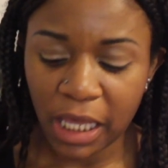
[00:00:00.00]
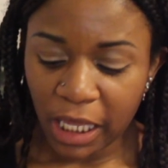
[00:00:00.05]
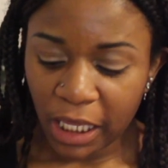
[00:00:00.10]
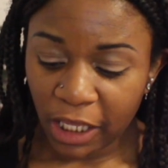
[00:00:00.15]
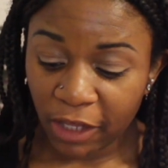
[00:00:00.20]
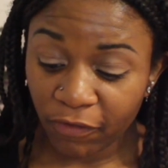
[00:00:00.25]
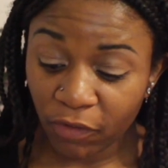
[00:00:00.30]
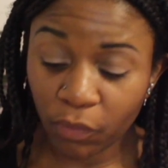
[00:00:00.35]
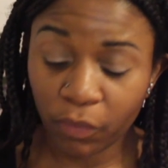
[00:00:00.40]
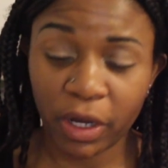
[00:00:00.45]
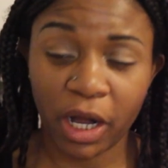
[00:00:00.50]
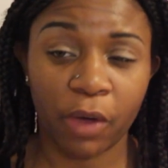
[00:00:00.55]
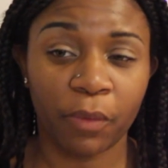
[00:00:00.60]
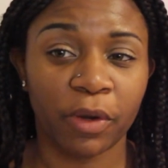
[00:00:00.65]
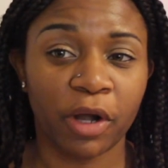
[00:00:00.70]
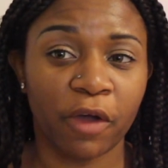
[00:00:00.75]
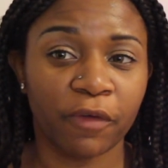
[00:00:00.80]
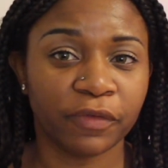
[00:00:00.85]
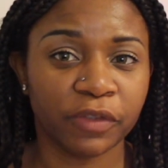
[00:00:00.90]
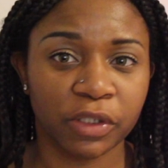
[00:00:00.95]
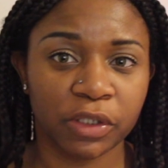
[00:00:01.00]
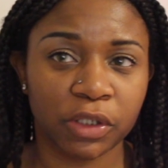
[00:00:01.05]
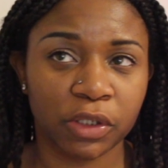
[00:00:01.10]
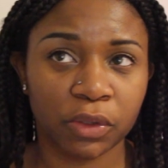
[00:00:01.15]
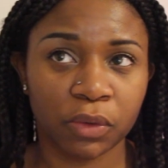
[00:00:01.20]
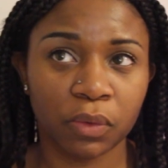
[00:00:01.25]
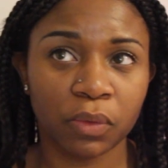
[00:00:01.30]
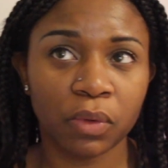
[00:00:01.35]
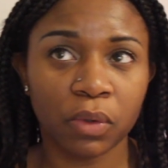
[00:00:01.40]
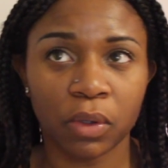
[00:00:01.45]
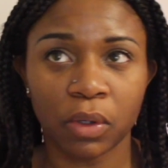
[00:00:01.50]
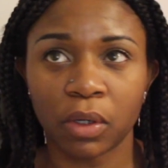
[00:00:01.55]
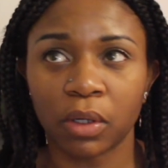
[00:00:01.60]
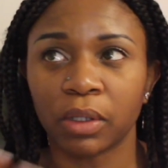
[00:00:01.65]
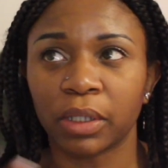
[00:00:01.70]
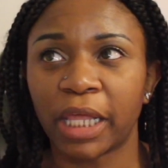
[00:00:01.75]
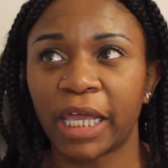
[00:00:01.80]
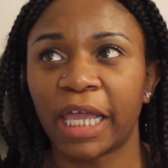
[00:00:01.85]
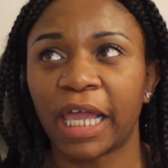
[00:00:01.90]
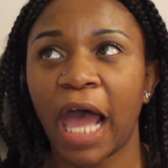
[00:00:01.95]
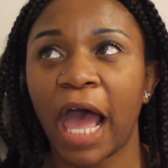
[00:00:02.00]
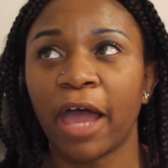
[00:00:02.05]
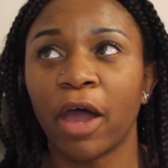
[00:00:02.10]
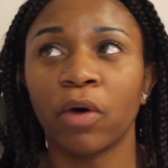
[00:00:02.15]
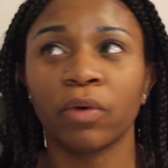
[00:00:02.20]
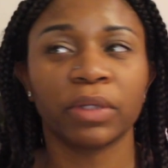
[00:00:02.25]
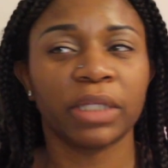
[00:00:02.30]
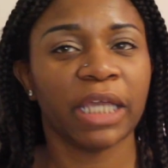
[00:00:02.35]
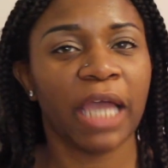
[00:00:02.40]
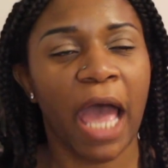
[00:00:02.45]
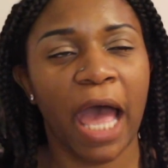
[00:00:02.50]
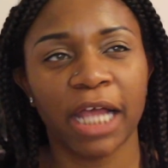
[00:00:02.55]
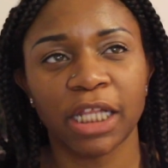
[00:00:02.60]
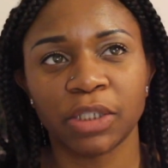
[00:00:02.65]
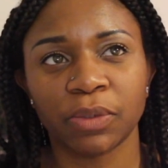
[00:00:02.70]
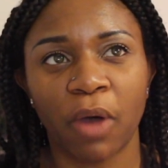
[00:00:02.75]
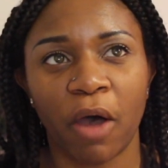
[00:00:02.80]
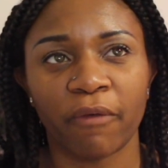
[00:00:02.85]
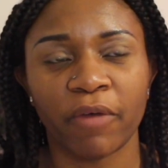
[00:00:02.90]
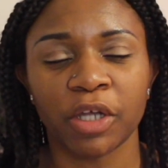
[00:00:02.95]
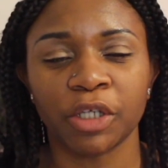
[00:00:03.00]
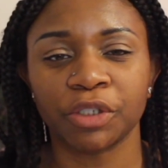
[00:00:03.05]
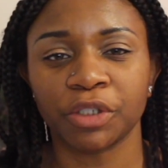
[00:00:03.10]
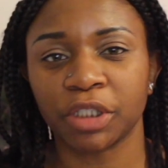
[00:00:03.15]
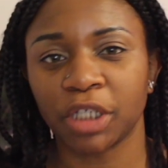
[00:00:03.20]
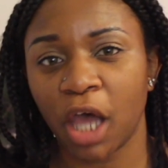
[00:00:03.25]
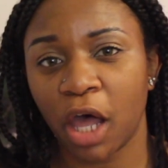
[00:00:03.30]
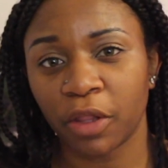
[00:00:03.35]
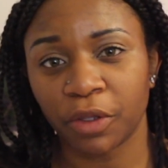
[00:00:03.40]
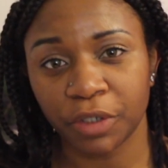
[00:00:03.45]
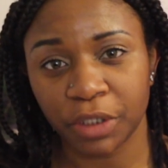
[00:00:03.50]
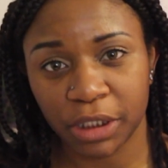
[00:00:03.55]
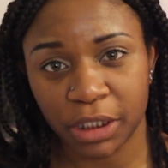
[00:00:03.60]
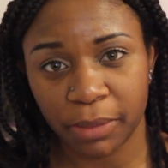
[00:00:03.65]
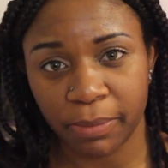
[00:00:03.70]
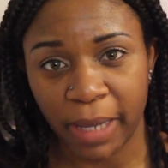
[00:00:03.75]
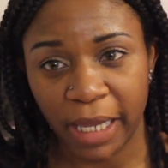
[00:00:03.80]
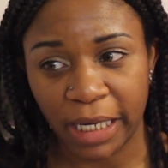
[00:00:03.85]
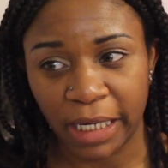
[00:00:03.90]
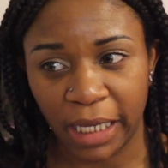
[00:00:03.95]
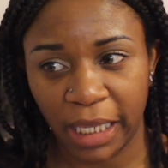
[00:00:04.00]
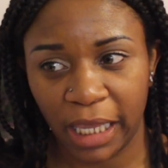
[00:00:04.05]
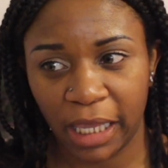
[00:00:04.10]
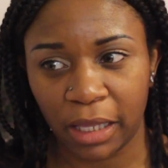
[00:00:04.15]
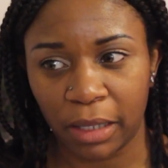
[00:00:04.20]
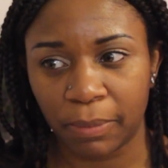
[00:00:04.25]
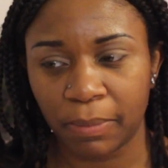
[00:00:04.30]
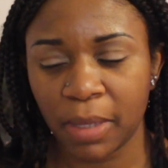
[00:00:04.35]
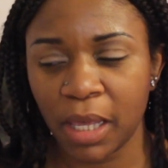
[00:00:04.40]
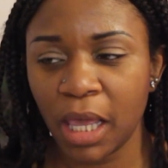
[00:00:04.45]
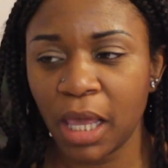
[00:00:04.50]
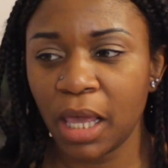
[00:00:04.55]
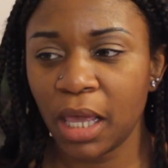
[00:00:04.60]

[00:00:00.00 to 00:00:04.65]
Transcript: Even when I went off to school, like I only had $1,200 to my name.